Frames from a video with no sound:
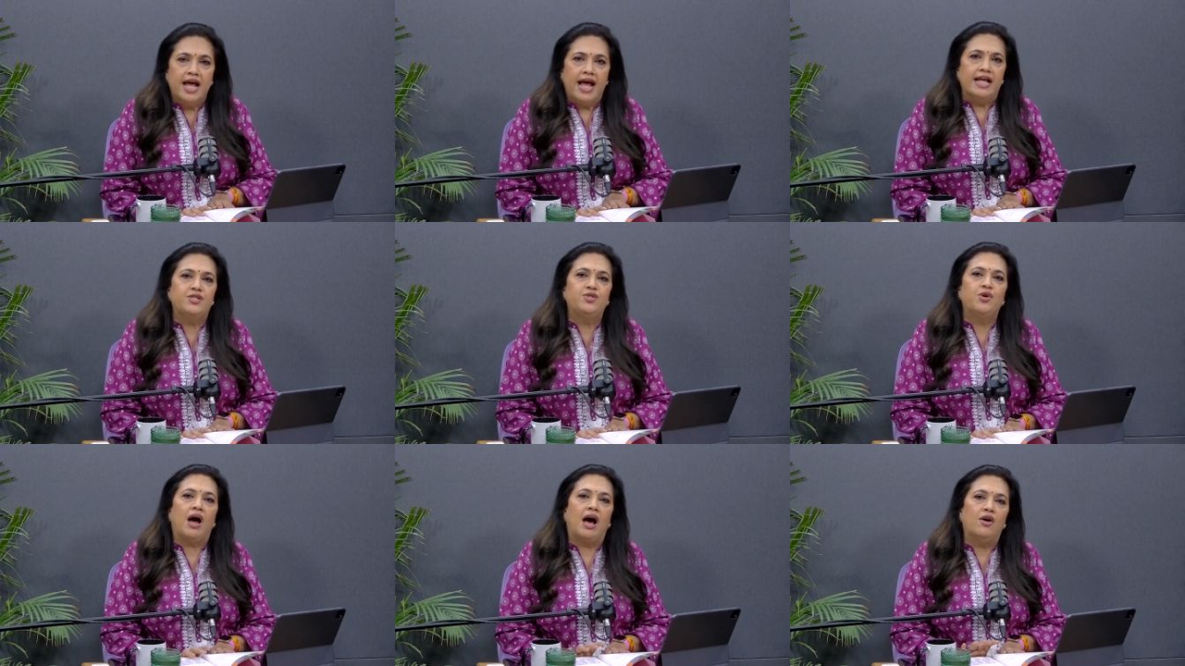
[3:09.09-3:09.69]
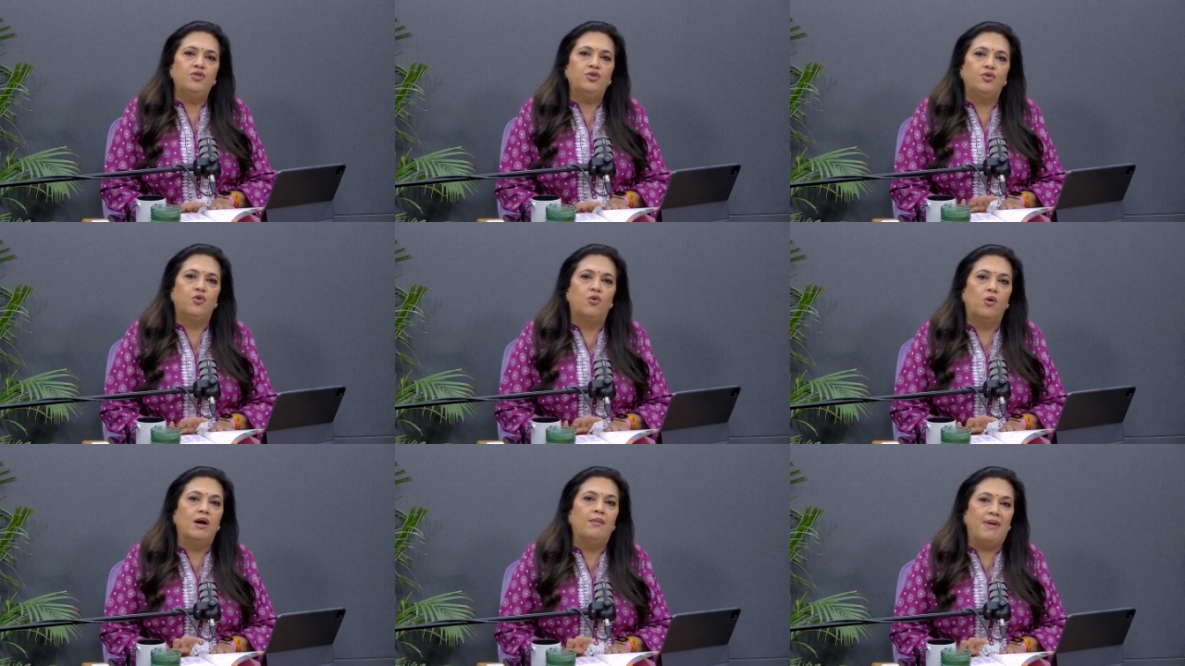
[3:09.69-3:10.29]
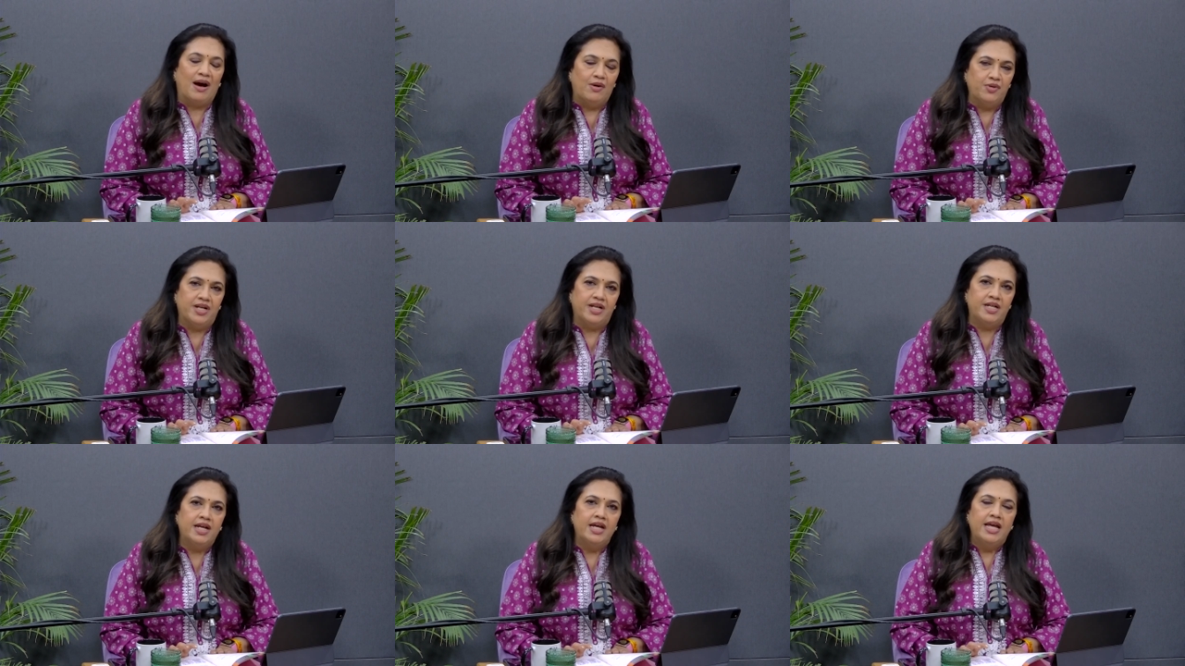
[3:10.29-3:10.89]
as to how to go about
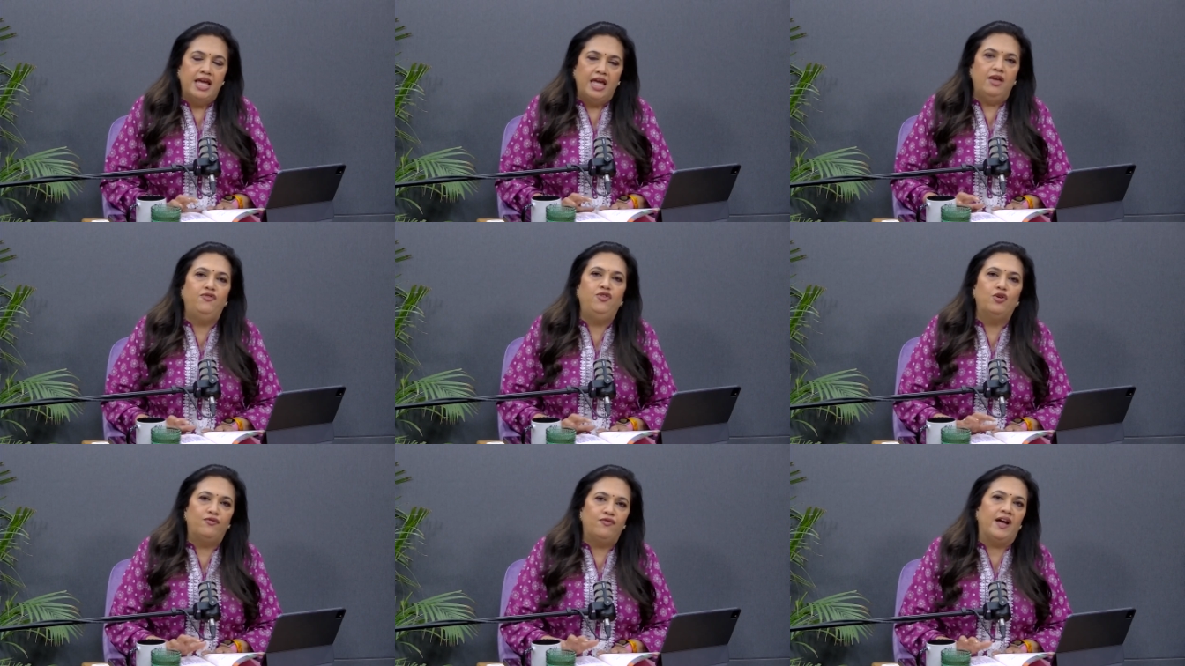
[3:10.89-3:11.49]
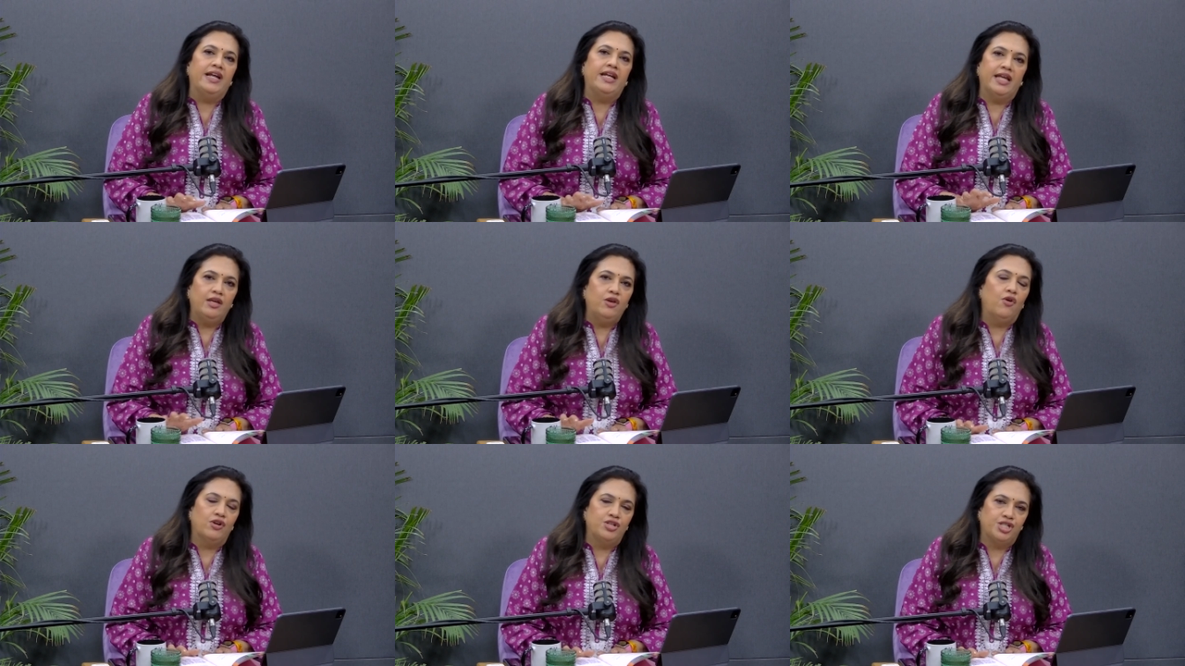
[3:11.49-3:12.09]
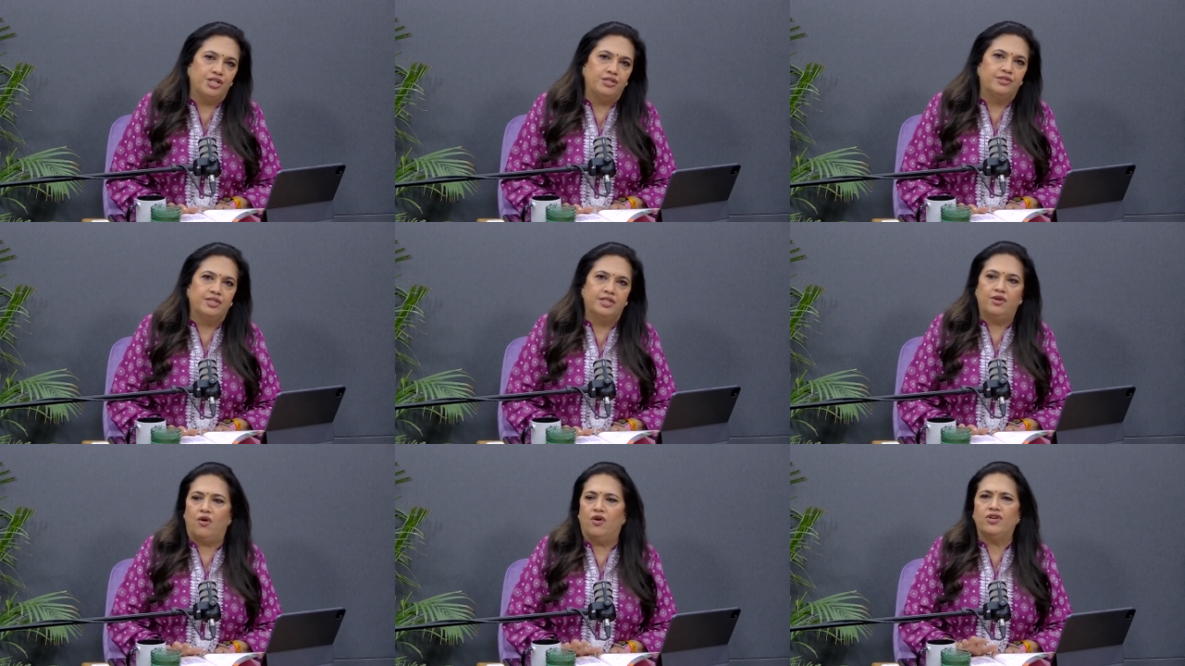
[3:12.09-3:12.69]
it if you're finding your
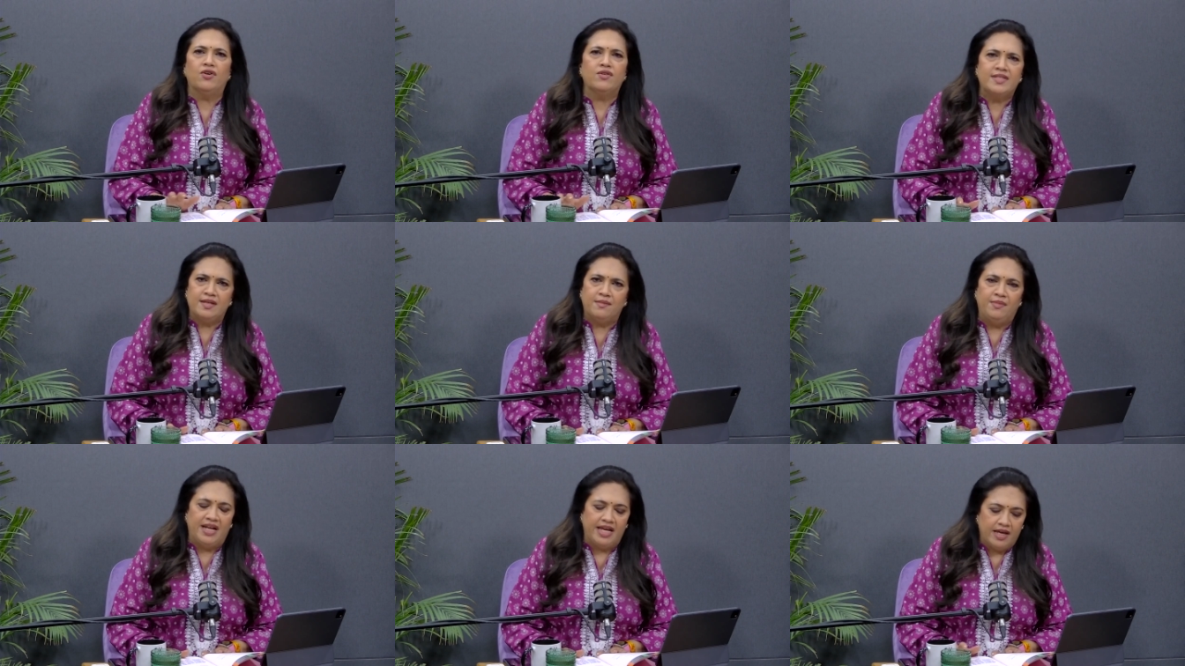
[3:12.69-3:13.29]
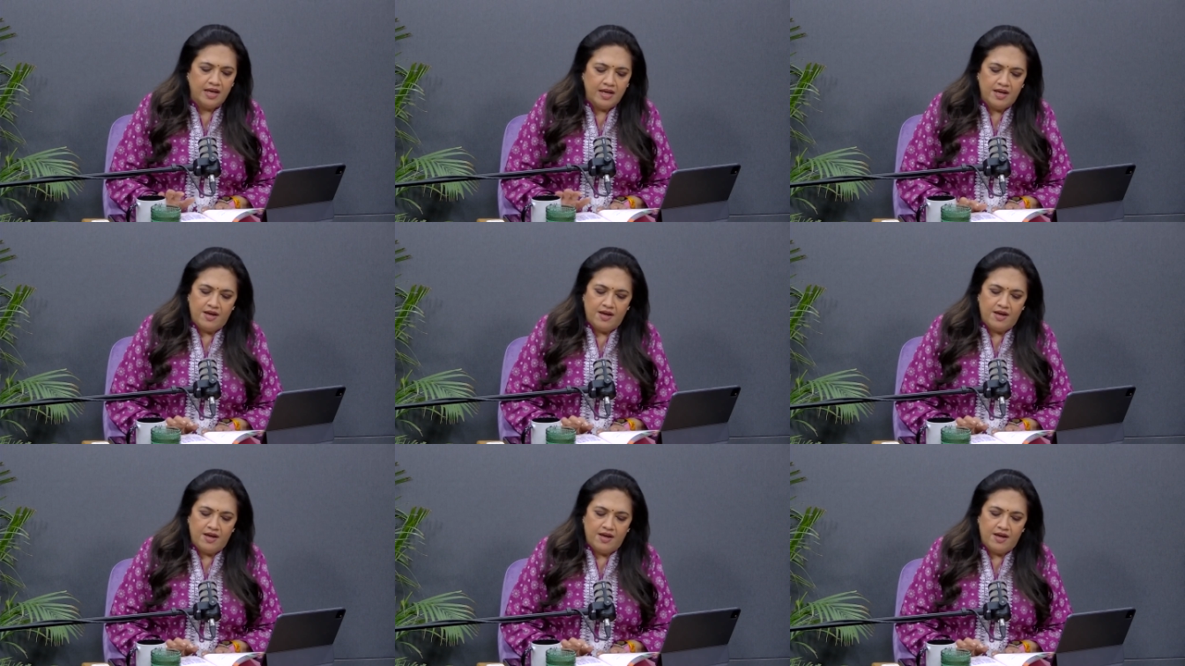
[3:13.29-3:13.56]
children or your sibling